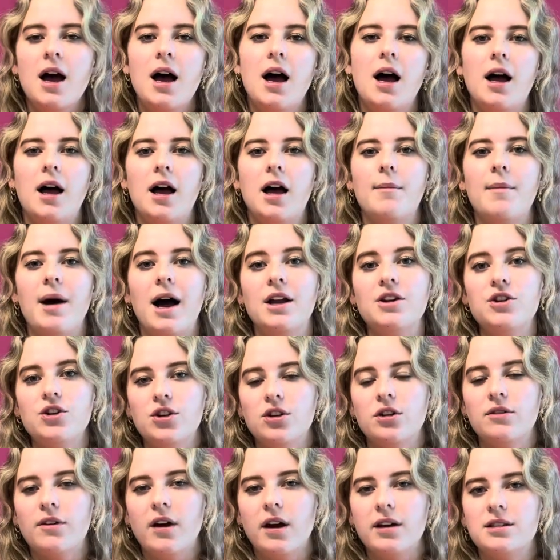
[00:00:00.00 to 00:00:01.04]
and
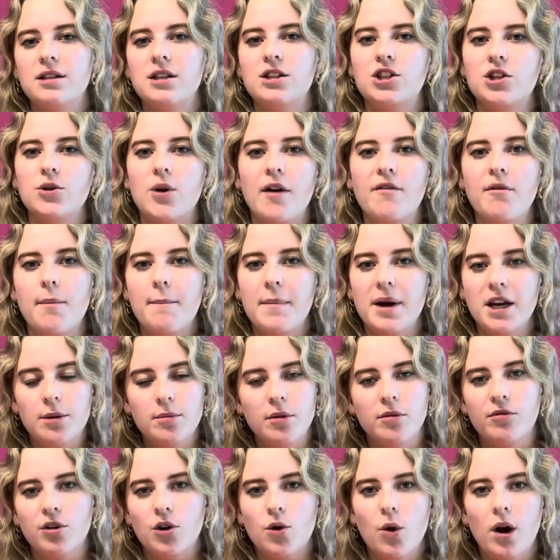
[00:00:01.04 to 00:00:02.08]
universities do have a
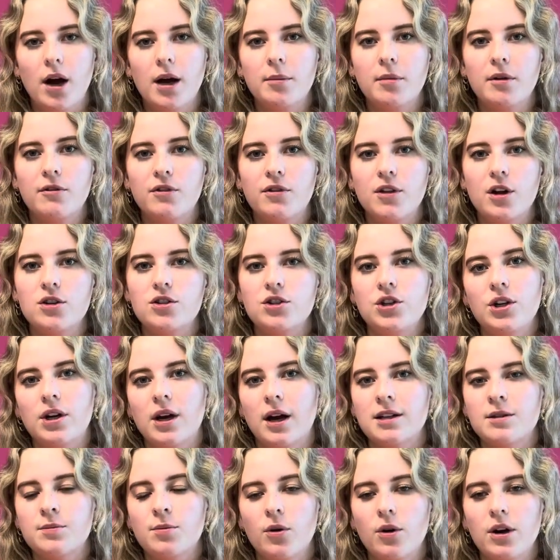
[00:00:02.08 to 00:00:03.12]
minimum requirement for those
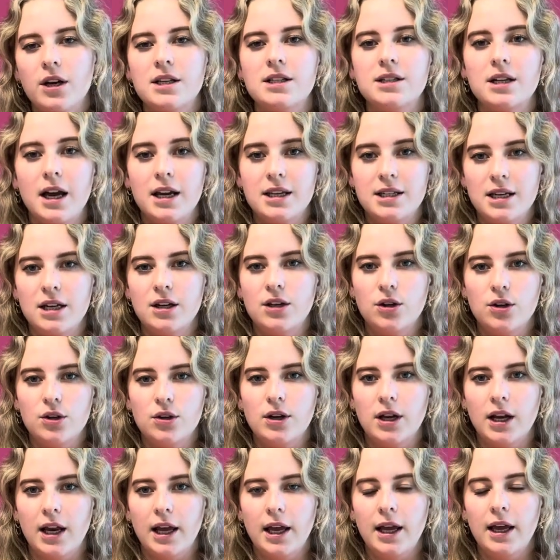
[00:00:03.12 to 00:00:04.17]
UCAS points. I did
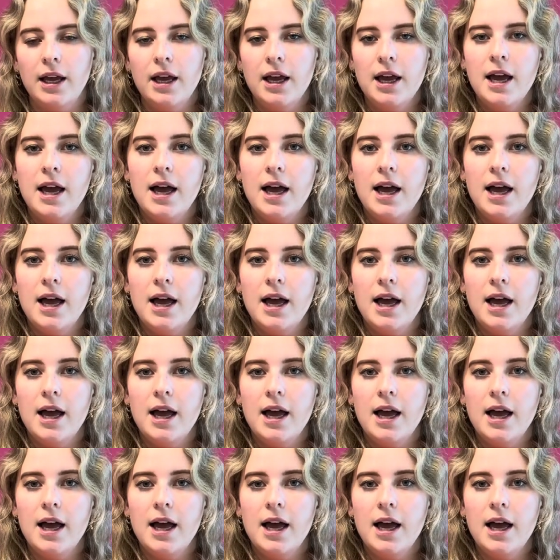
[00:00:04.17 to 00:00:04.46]
Google it.